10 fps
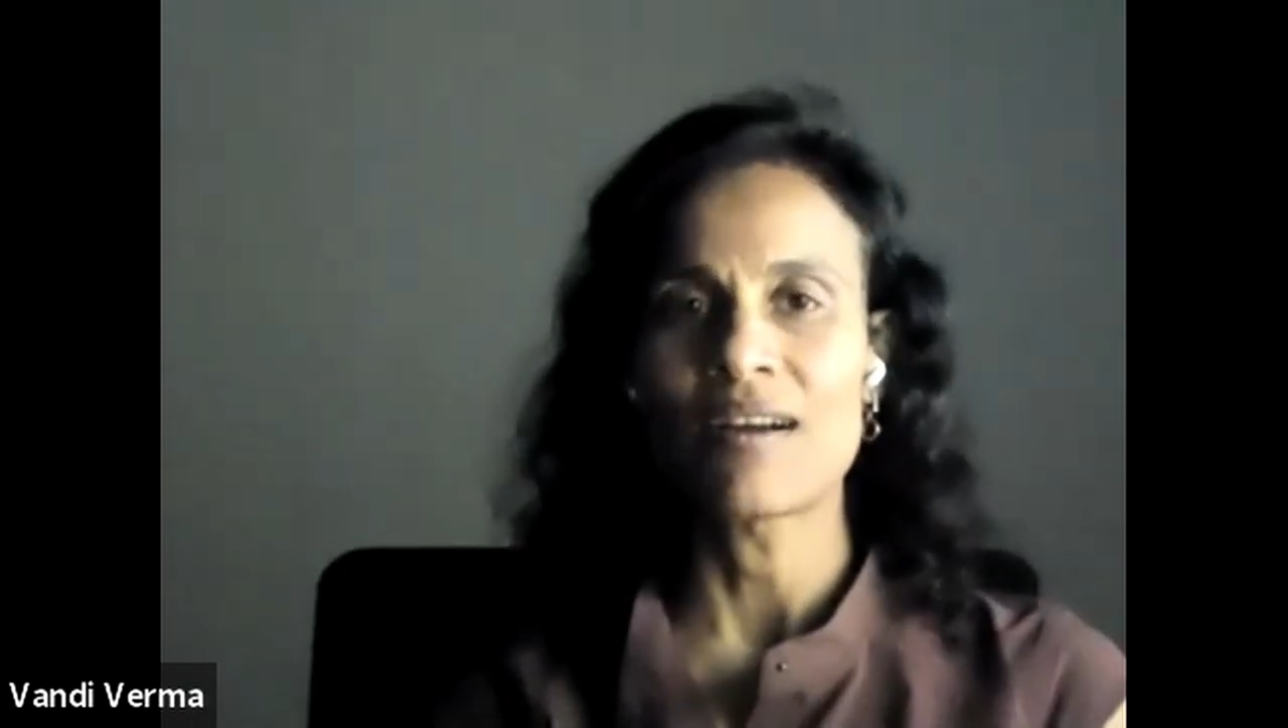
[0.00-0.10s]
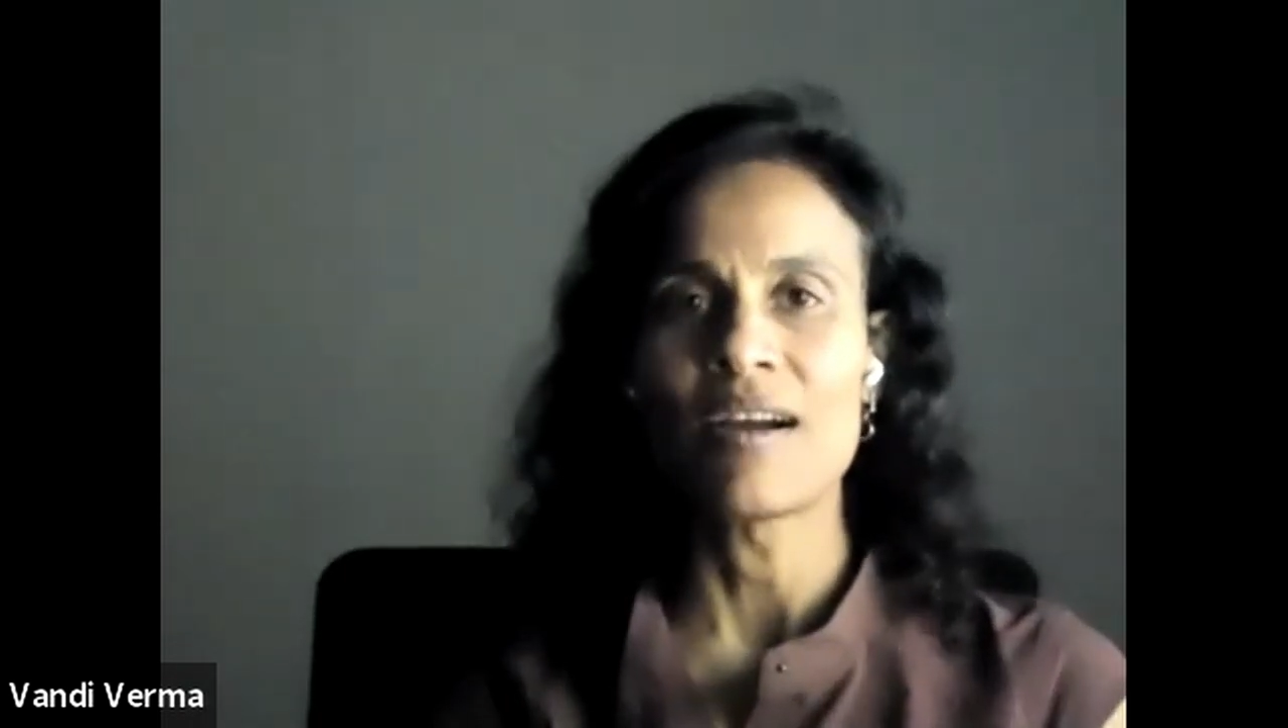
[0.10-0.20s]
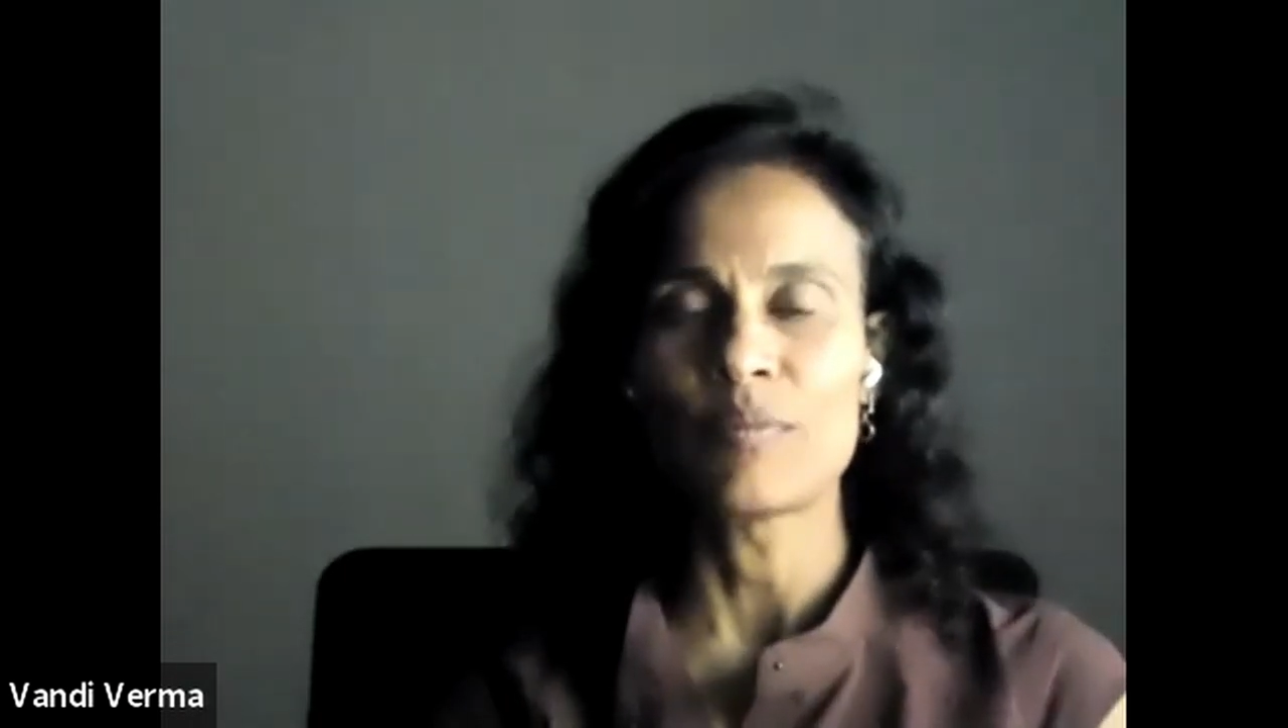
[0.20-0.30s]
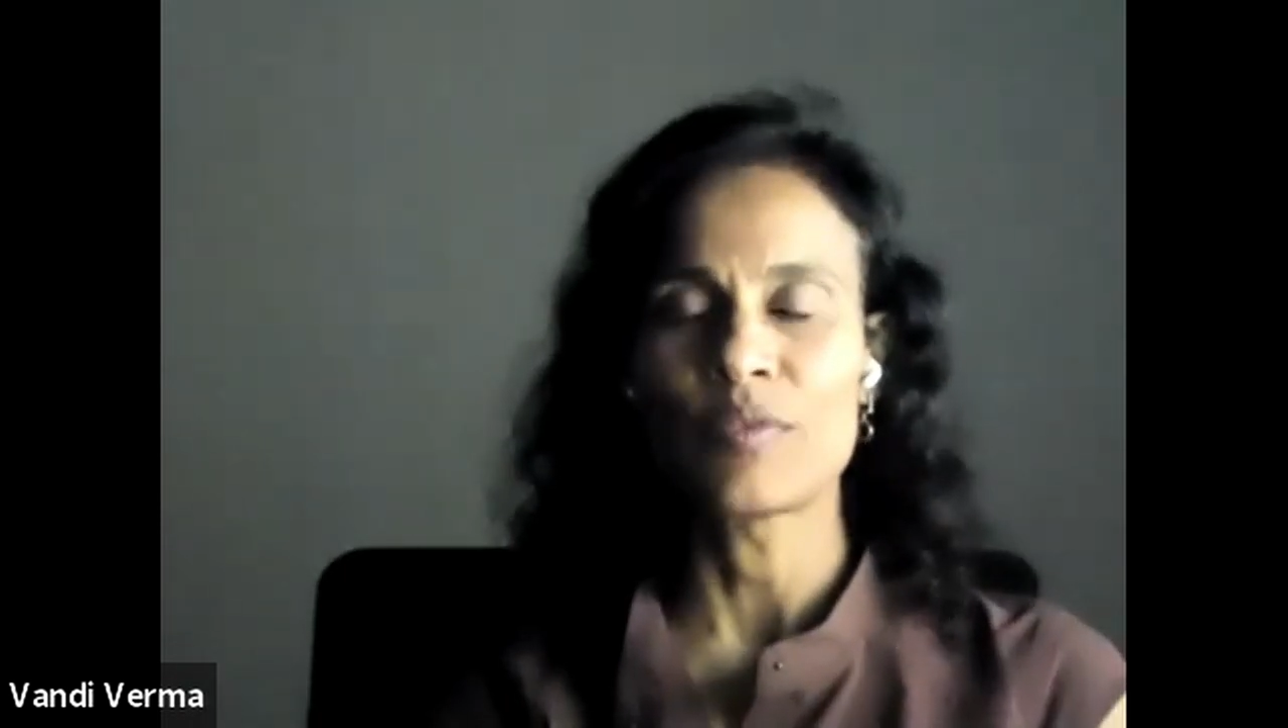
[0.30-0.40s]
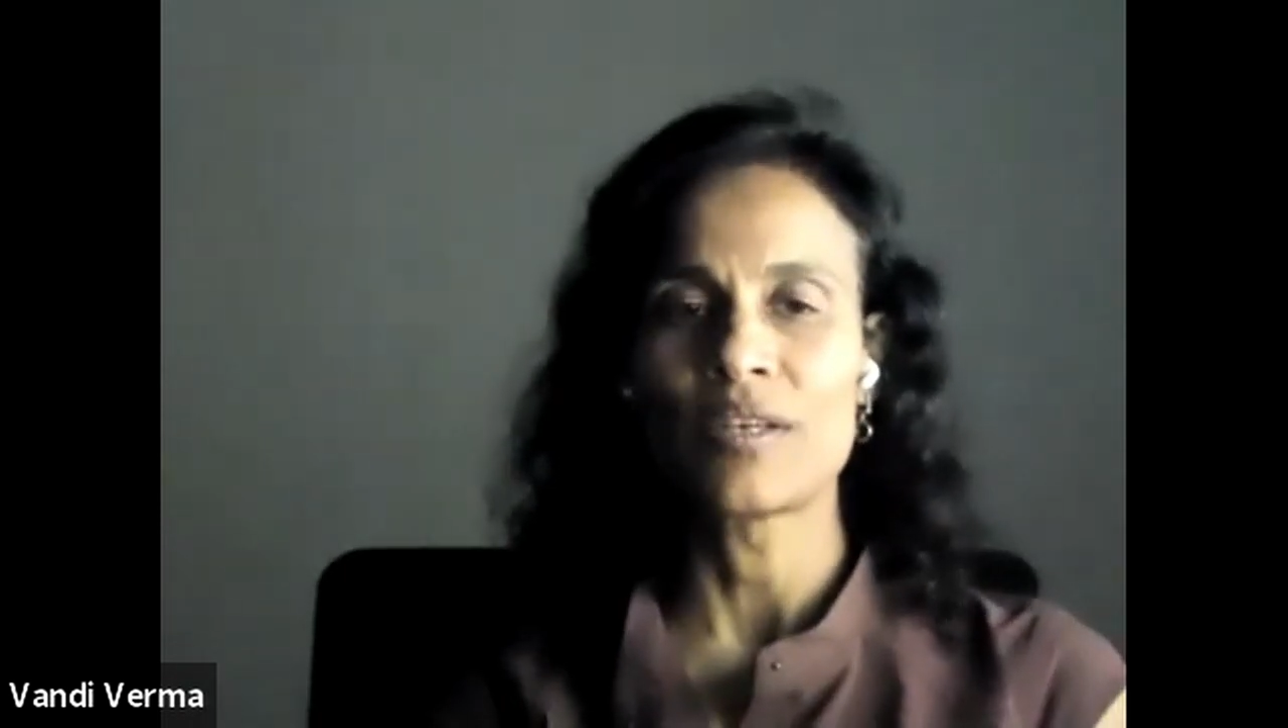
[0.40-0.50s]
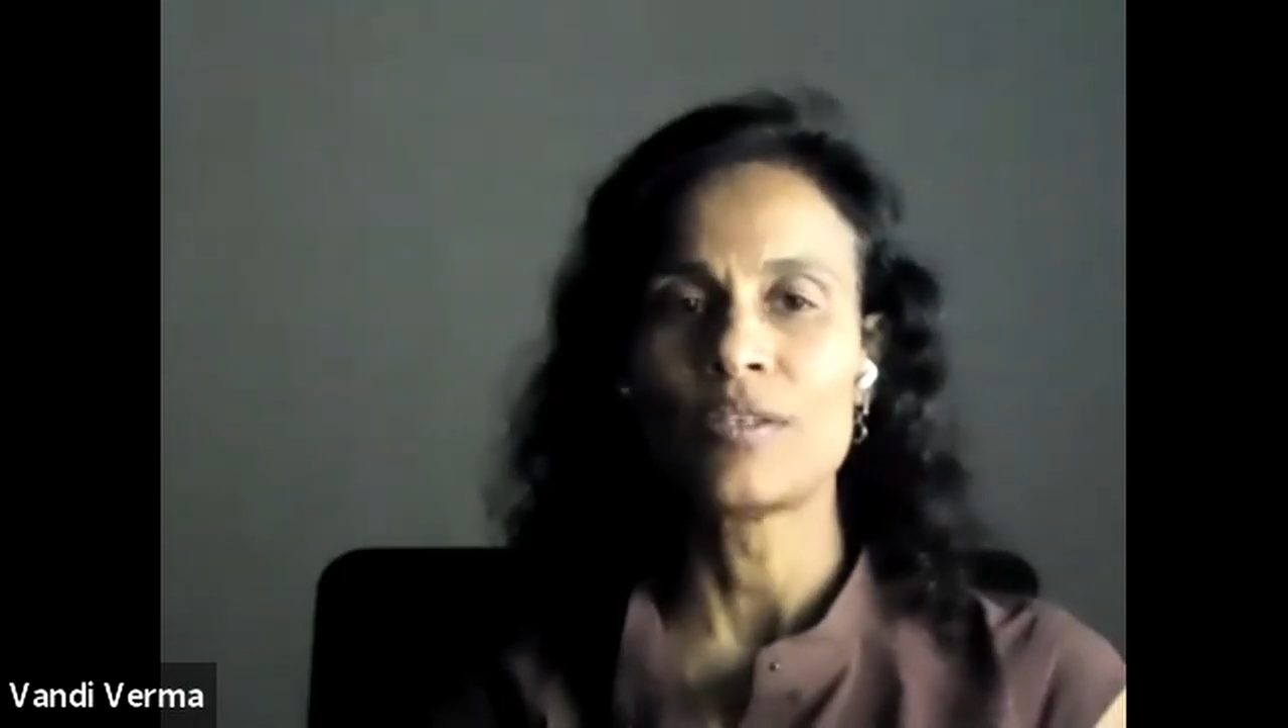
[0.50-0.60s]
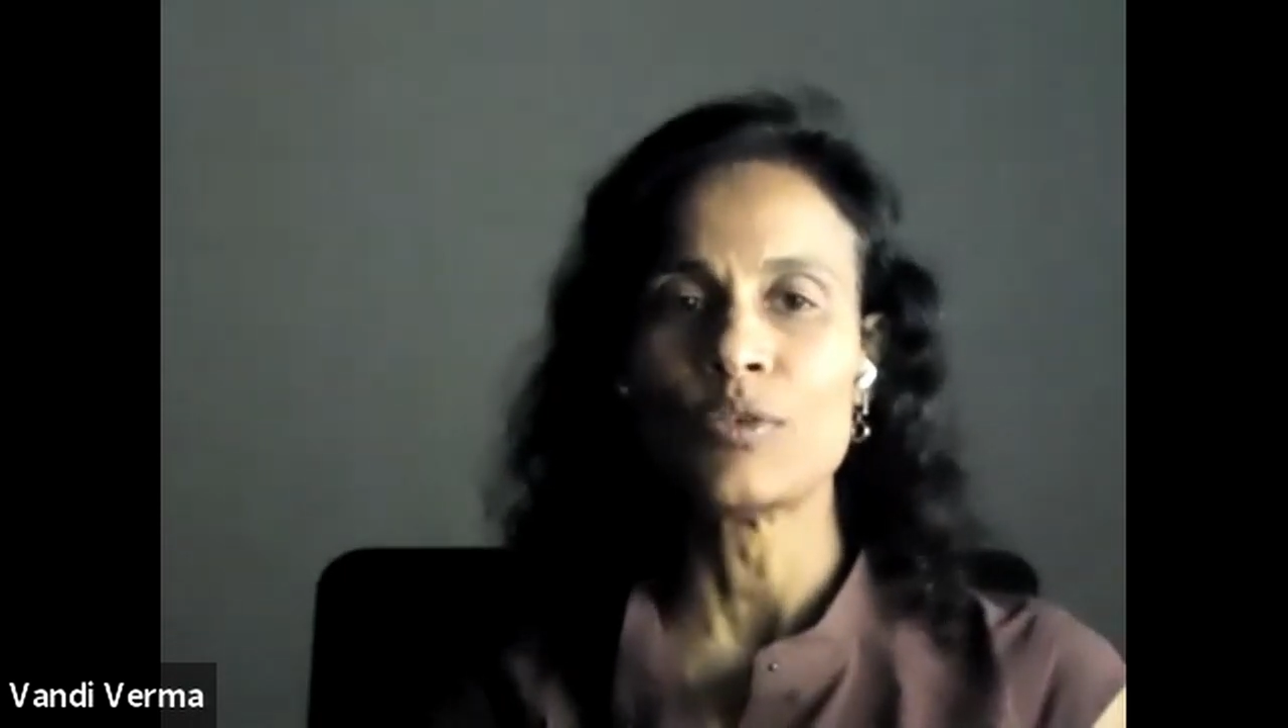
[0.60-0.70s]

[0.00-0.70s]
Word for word: time that